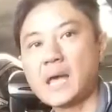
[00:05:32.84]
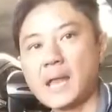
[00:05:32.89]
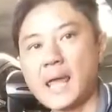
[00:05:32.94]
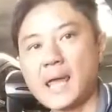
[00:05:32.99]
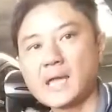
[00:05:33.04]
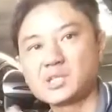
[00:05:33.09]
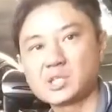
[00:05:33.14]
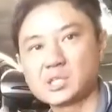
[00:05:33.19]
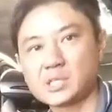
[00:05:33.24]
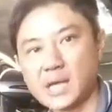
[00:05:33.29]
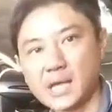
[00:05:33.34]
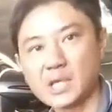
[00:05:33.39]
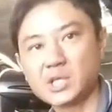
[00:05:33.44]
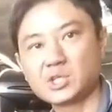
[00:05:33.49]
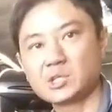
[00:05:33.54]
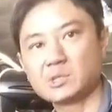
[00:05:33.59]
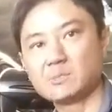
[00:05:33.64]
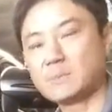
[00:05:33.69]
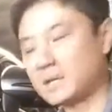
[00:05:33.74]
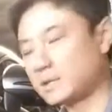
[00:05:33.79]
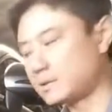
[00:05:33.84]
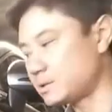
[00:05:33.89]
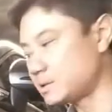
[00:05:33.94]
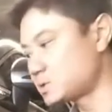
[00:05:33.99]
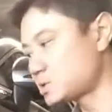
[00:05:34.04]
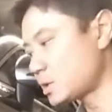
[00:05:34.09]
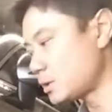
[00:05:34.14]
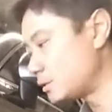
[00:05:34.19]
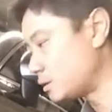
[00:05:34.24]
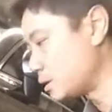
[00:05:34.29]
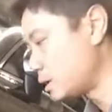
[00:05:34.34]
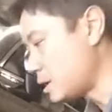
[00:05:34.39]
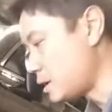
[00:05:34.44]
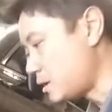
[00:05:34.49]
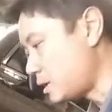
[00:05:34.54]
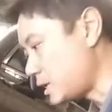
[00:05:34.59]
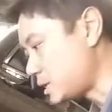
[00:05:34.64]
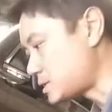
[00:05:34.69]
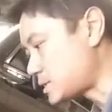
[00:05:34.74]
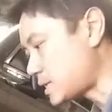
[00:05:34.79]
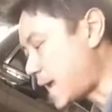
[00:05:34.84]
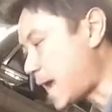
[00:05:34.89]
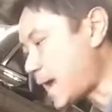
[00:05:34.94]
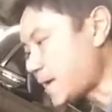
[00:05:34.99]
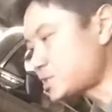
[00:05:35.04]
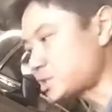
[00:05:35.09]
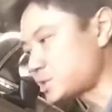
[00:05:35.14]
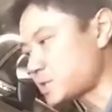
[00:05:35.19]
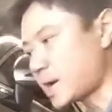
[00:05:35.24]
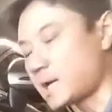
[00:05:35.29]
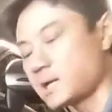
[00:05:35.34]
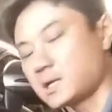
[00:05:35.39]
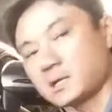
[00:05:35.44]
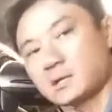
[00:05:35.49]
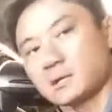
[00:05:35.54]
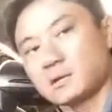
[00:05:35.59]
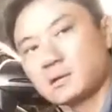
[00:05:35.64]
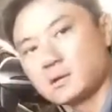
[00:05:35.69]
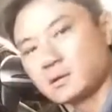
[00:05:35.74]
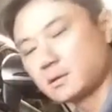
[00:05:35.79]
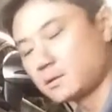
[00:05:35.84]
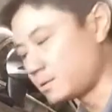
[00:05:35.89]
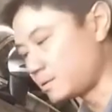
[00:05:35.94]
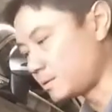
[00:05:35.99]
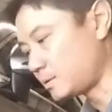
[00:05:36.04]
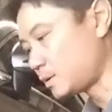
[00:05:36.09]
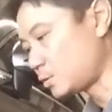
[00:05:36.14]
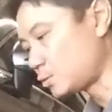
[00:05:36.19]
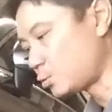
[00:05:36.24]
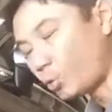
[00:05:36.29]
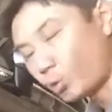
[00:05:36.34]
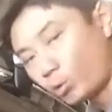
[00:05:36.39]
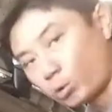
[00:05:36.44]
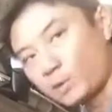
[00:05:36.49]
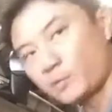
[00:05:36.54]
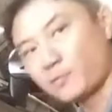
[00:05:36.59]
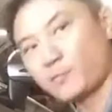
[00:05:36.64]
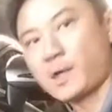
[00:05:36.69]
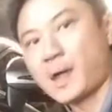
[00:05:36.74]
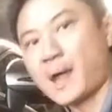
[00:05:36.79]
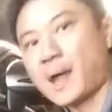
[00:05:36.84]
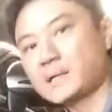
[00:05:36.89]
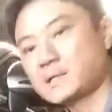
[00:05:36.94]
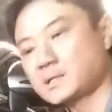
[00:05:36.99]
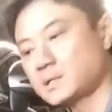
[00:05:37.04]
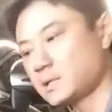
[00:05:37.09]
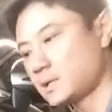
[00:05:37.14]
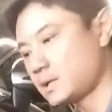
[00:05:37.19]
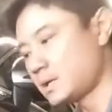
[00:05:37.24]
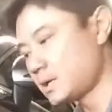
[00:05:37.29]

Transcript: an agitation method. So it's agitating all of that,